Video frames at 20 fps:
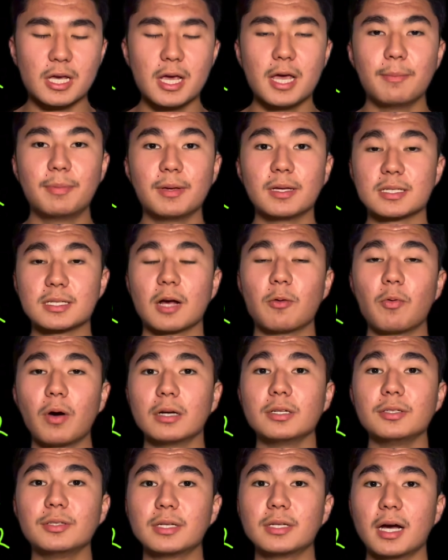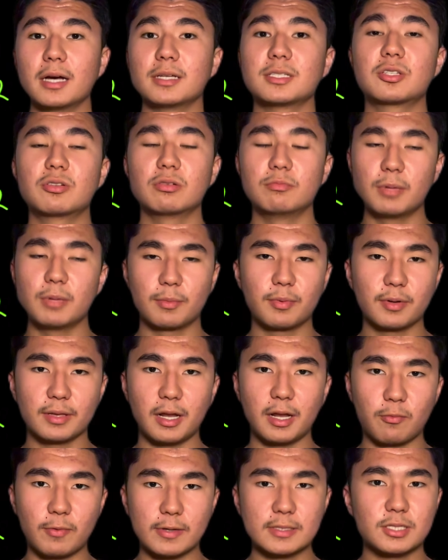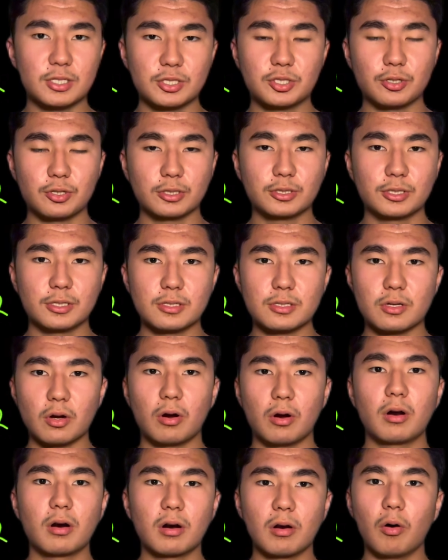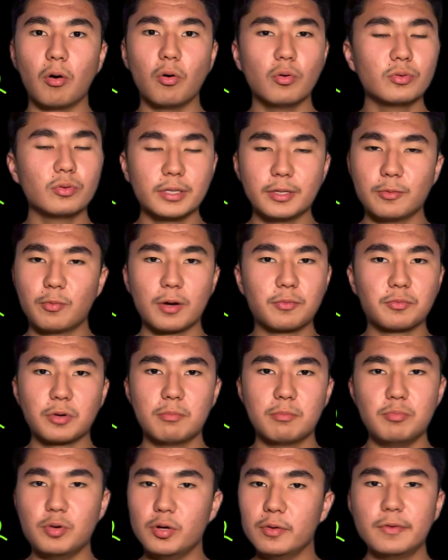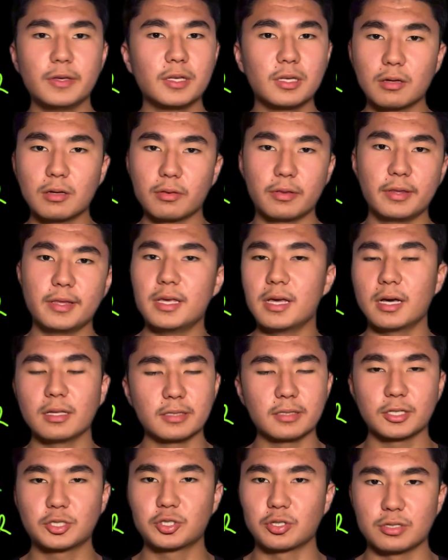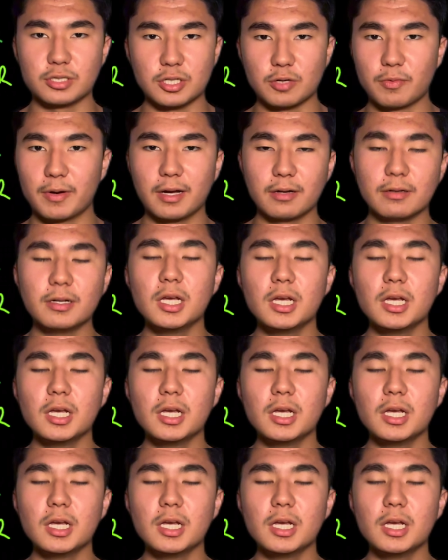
because I want you guys to remember that resonance structures are only when we're moving the electrons around.